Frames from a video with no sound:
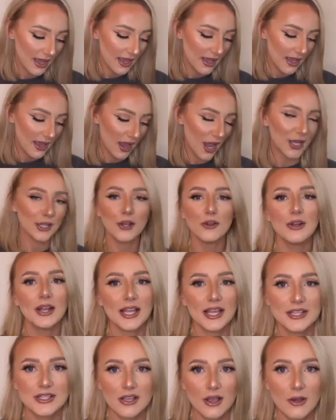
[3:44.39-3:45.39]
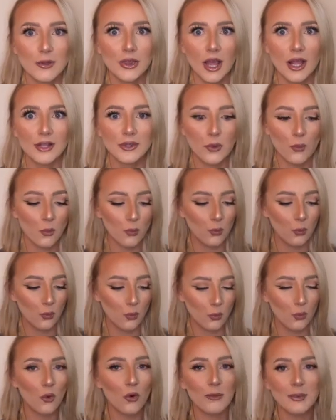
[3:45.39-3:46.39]
I know leggings aren't like the
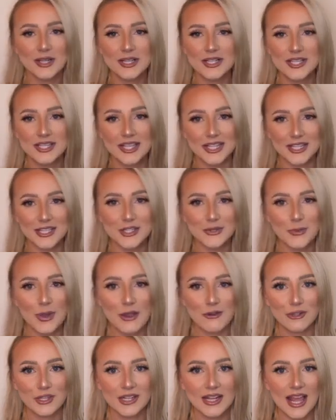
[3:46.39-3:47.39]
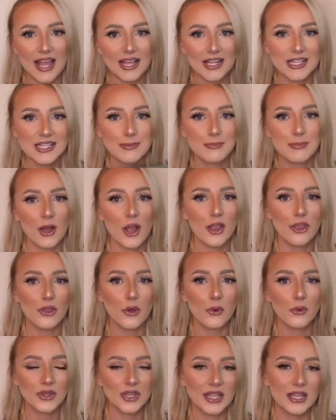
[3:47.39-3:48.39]
warmest thing to wear on your legs, but I
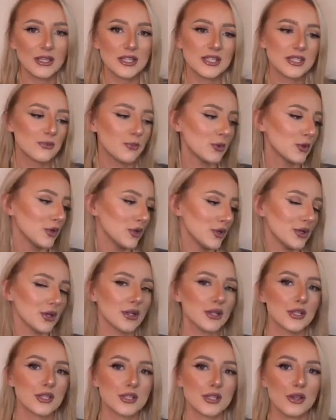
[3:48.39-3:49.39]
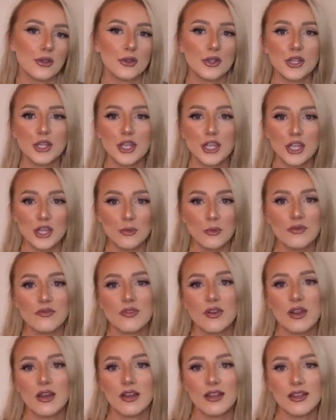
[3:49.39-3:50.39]
thought these would look so cute with
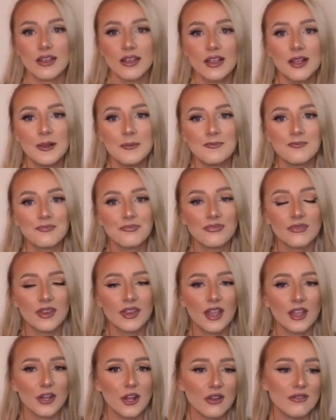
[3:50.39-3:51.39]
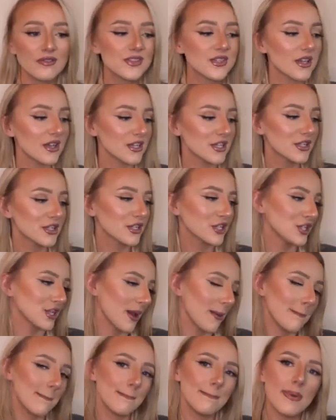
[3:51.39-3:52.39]
like an oversized
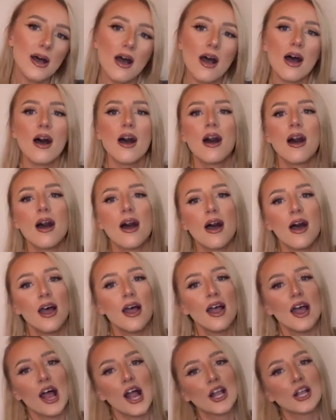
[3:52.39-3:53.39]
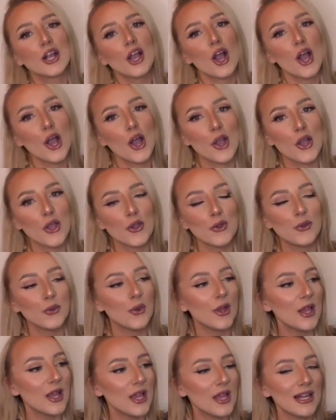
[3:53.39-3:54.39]
jumper, a coat,
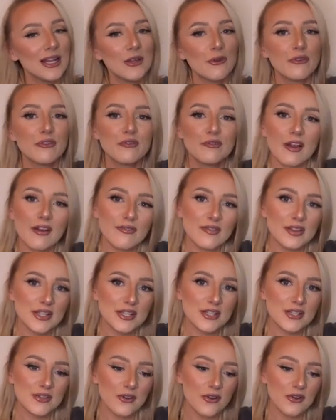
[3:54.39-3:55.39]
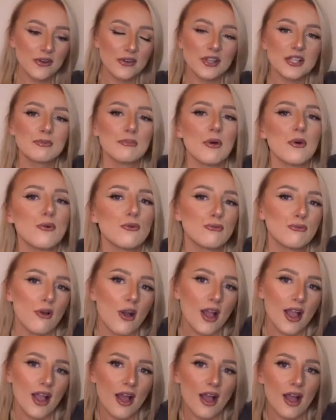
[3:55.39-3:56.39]
little fluffy socks pulled
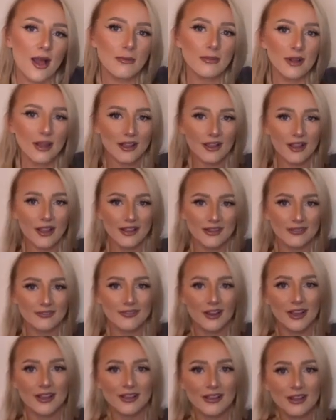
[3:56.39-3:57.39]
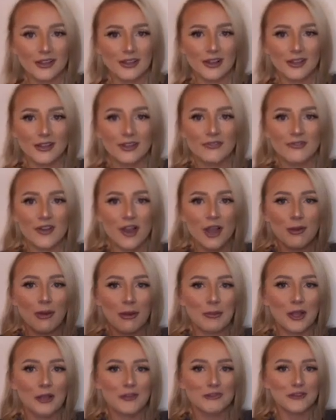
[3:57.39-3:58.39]
right up, like kind of like, you know, the vibe I'm
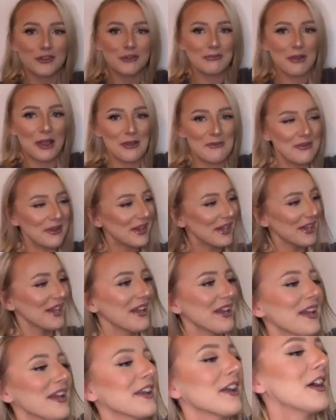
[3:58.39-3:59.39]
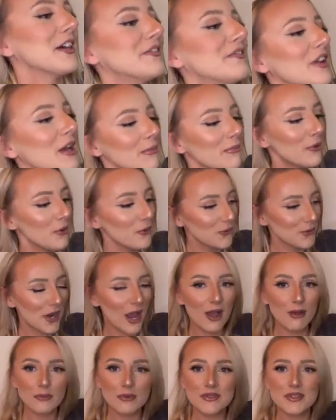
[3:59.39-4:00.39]
going for at the moment, kind of like pulled
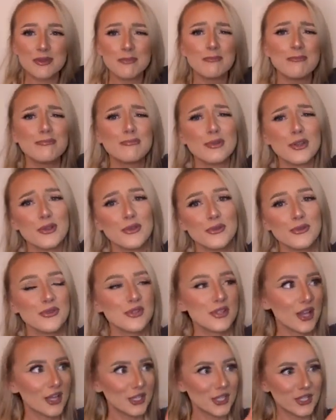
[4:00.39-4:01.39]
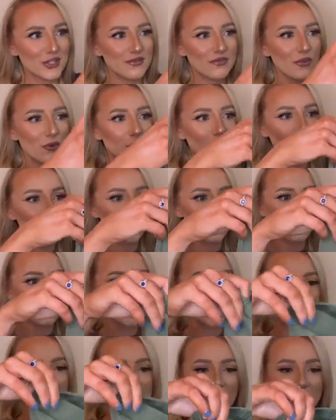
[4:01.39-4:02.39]
up with some boots. I just thought
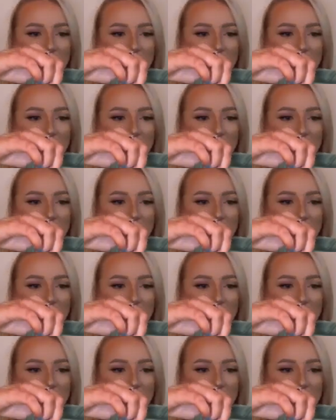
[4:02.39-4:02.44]
such